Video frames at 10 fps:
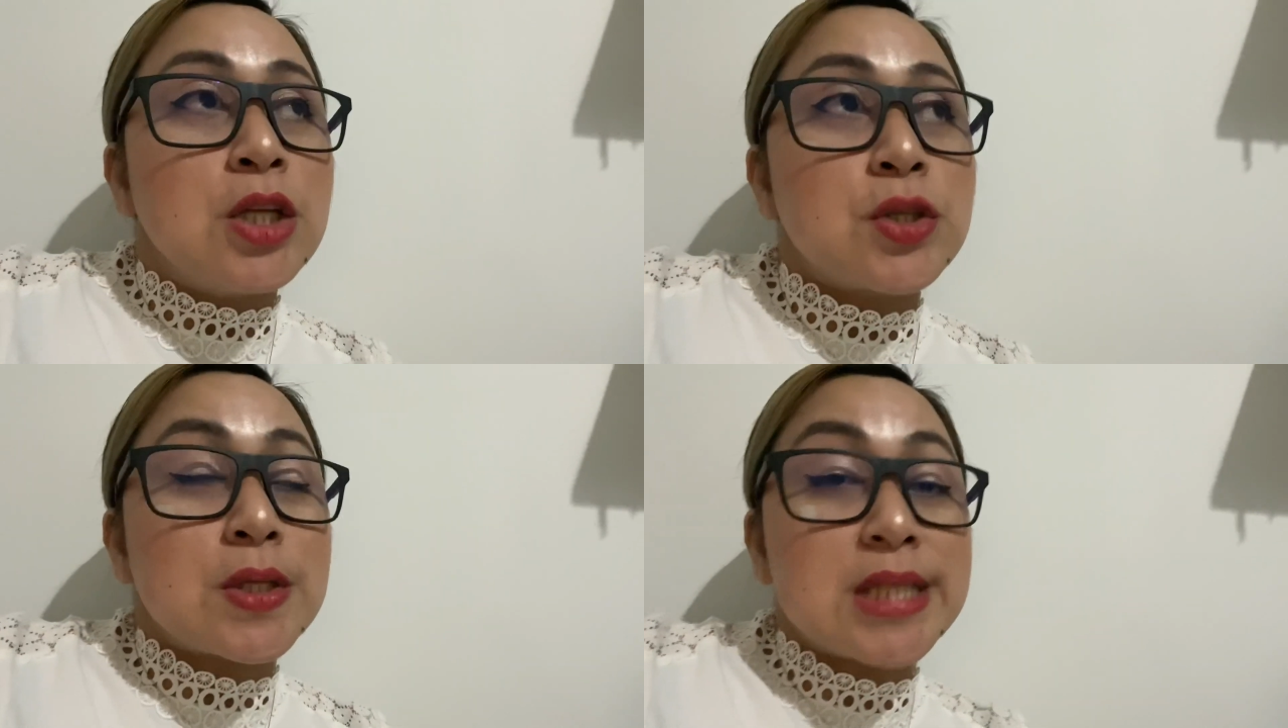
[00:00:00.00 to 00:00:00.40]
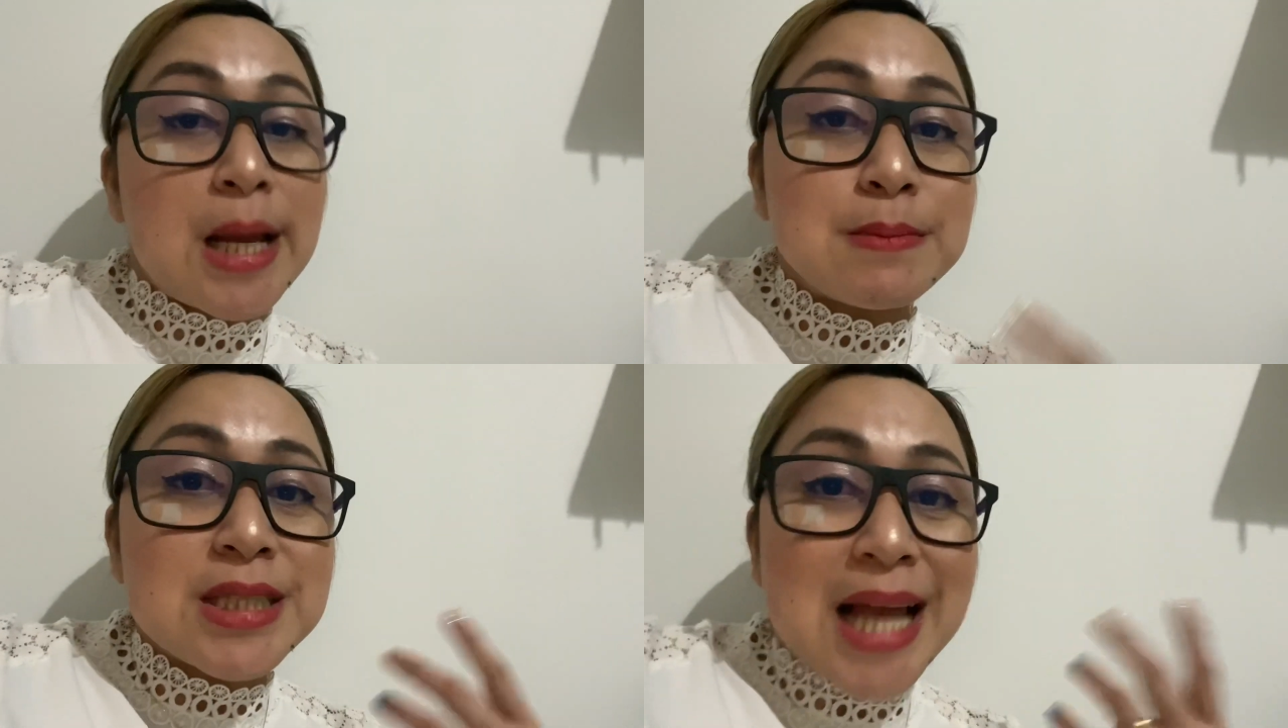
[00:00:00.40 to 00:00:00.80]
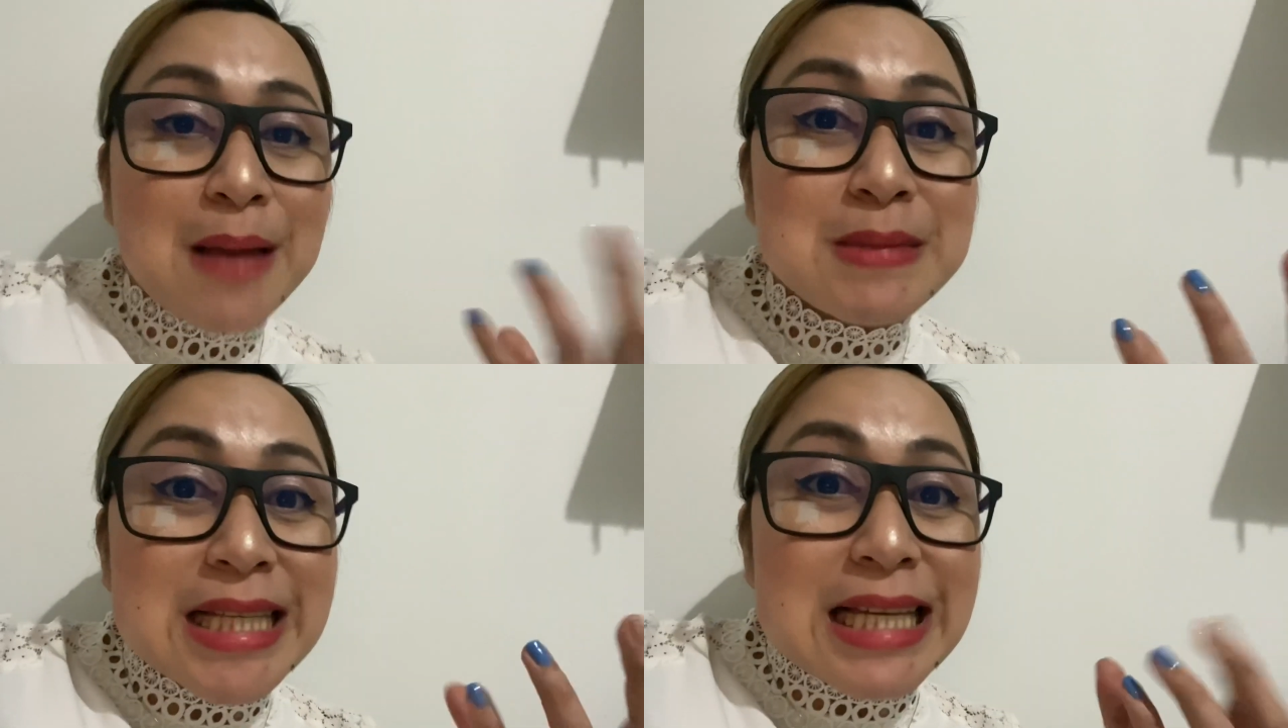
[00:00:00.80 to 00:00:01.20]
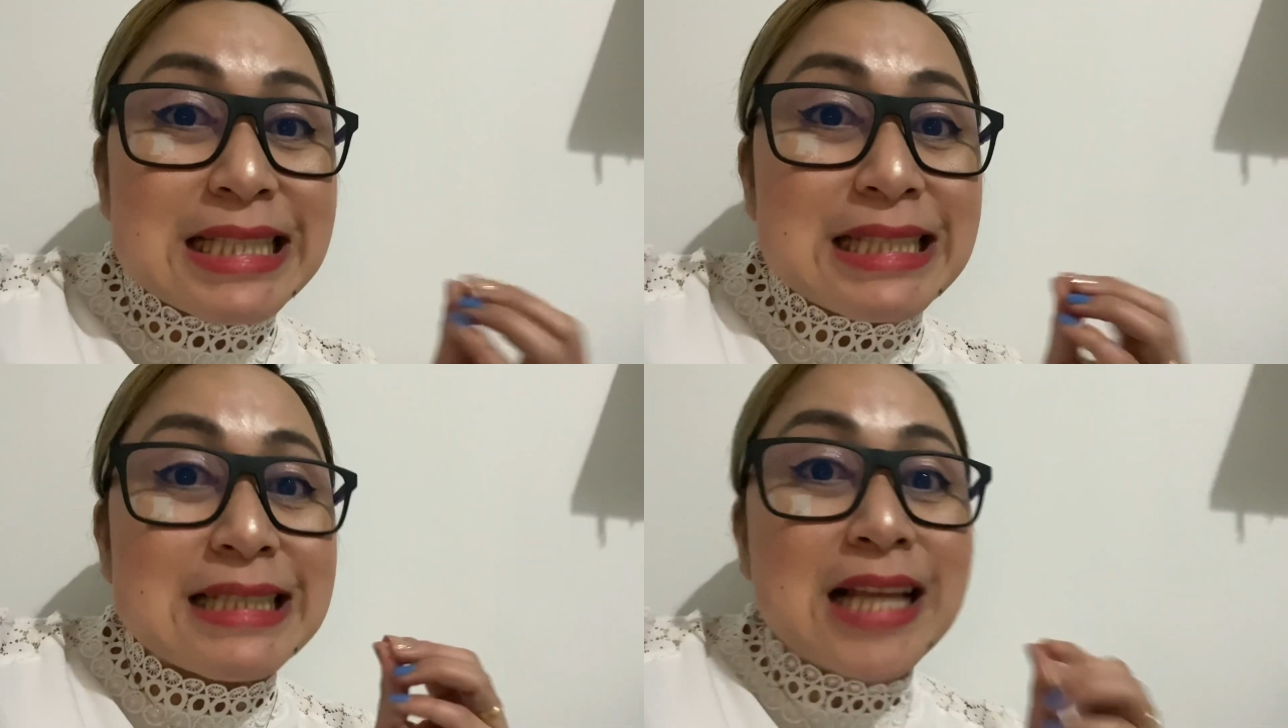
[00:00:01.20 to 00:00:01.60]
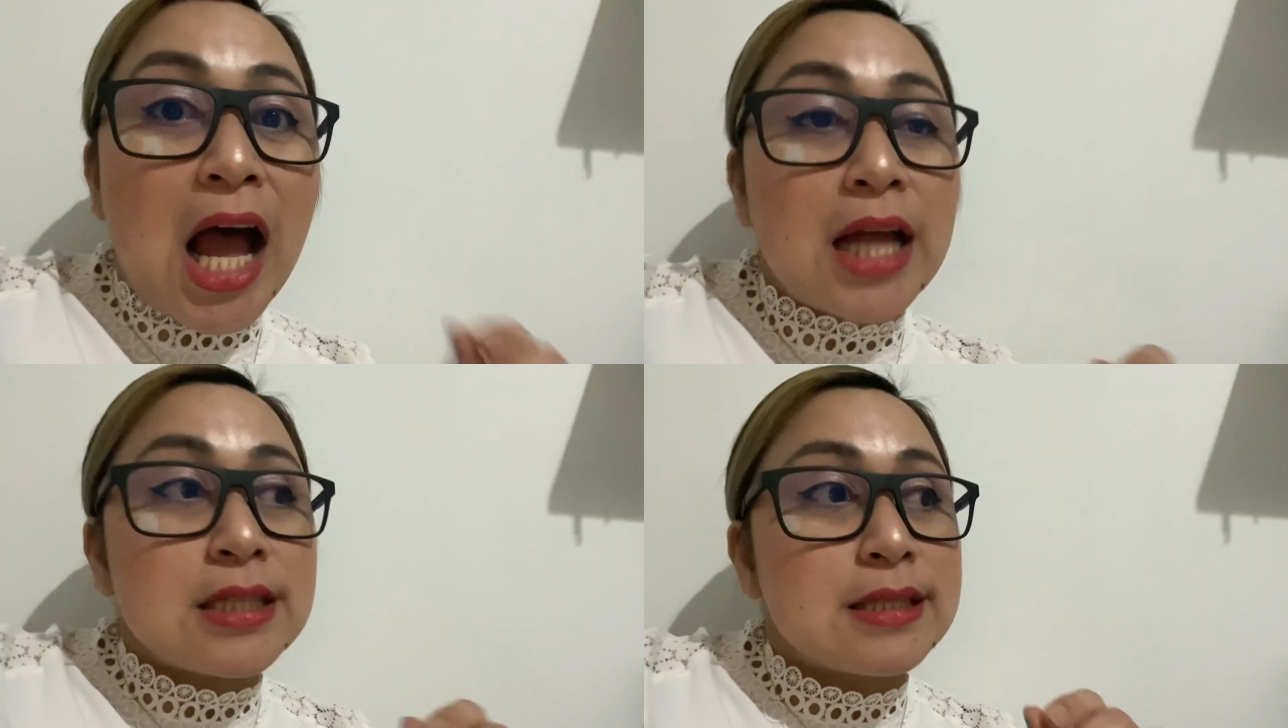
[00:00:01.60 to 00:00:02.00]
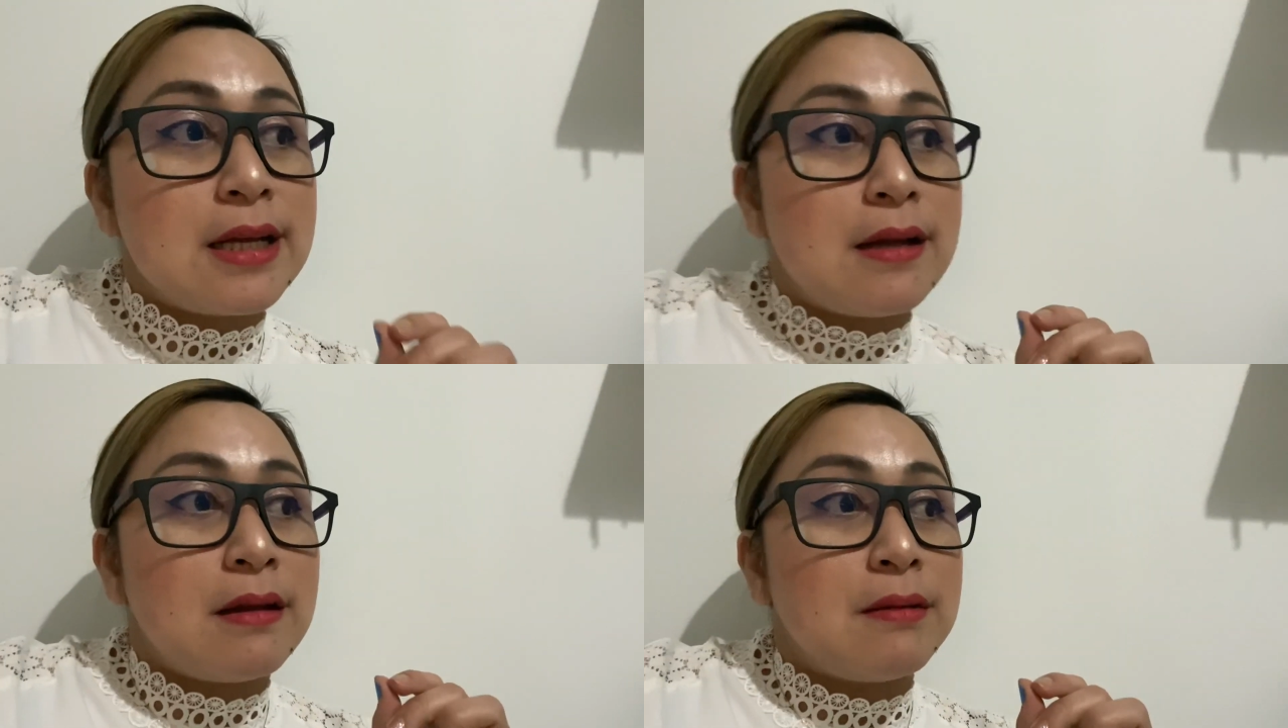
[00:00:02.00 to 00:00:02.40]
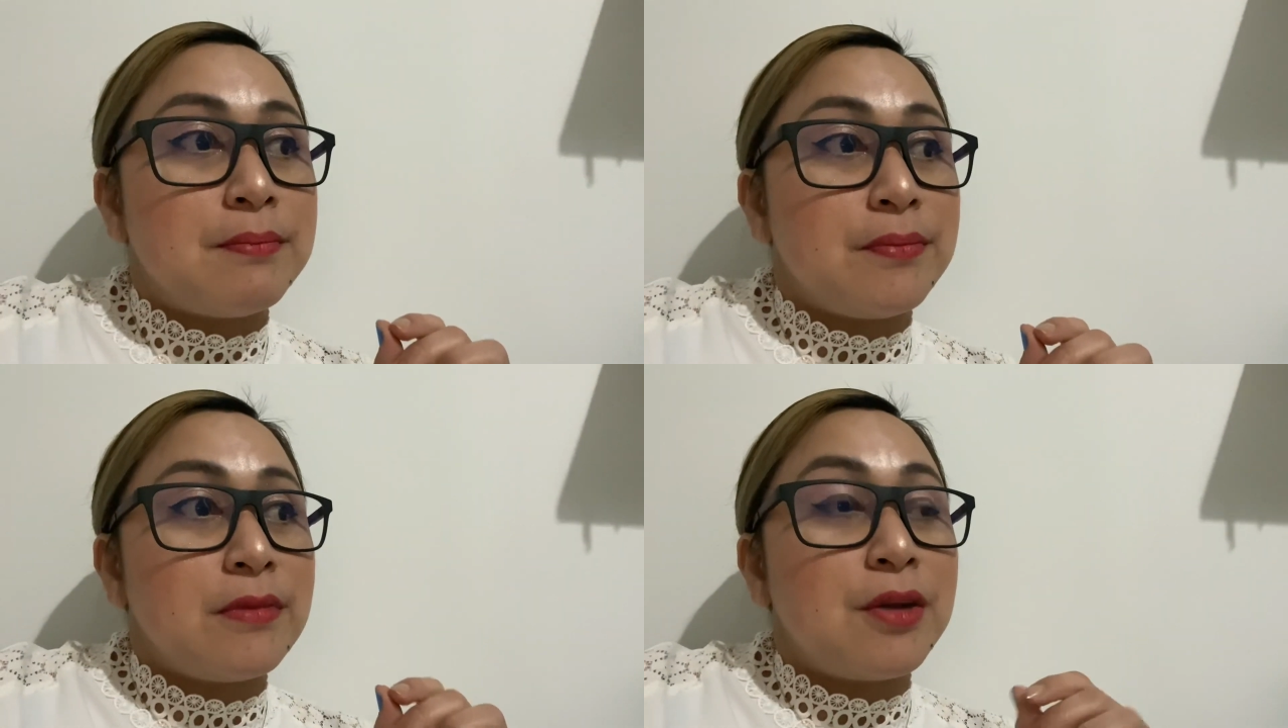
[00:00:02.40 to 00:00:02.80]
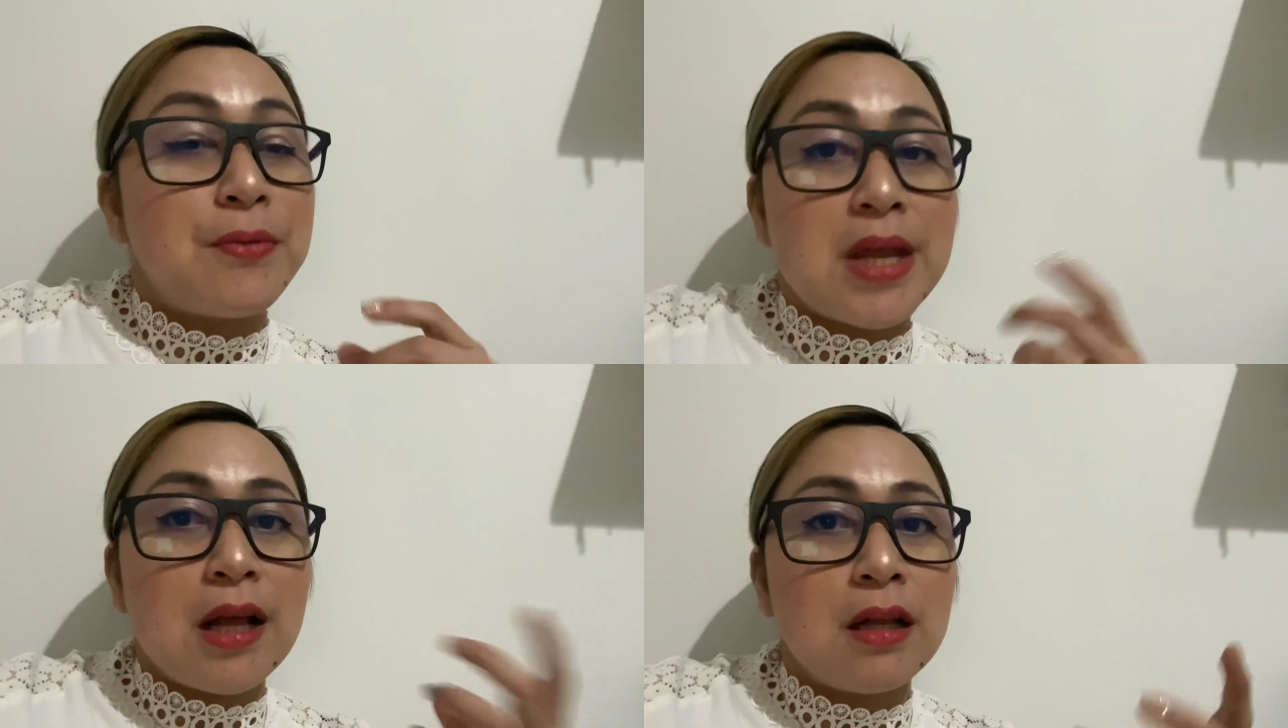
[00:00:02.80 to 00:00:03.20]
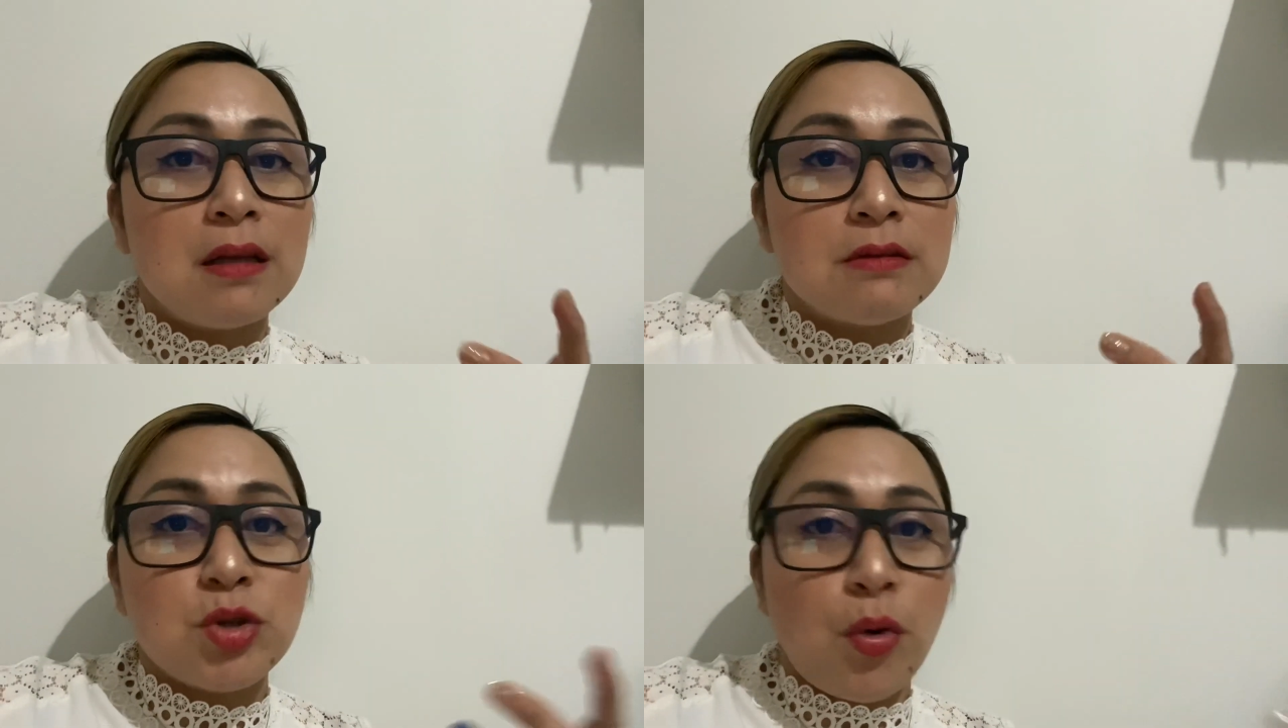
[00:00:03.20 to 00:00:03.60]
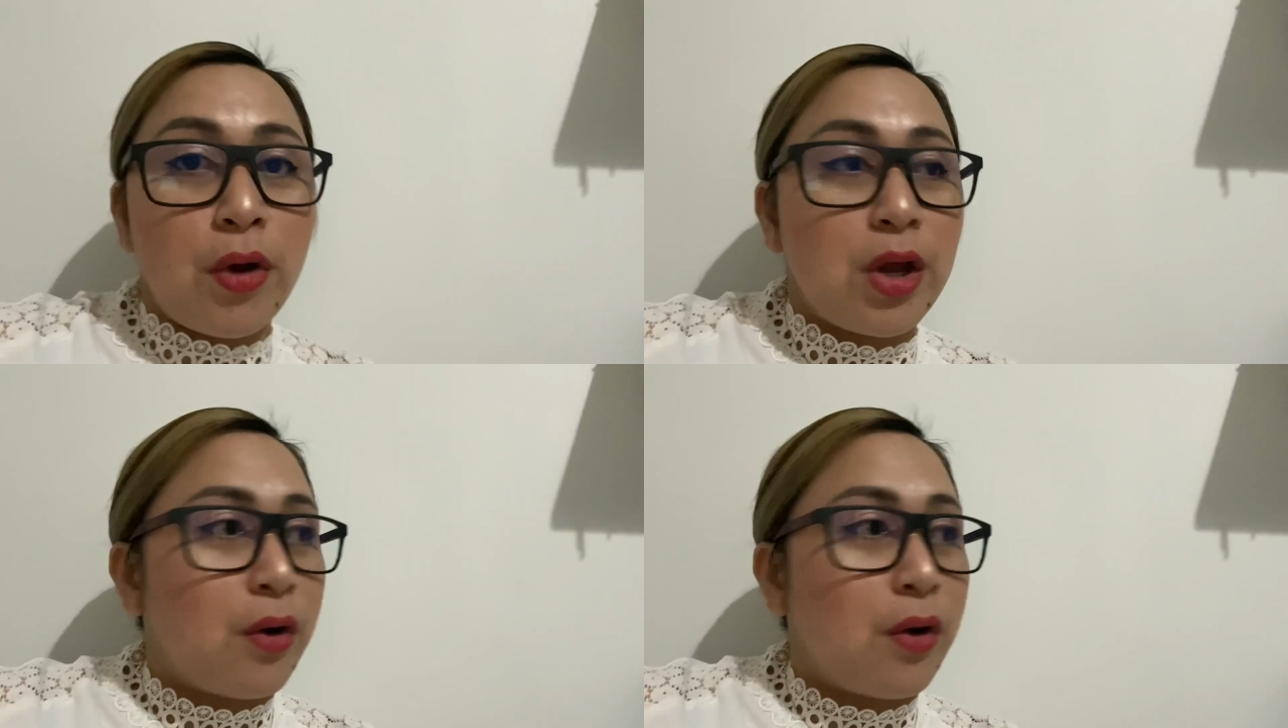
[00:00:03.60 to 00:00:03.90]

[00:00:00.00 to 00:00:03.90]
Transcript: So sometimes it's not the real toy,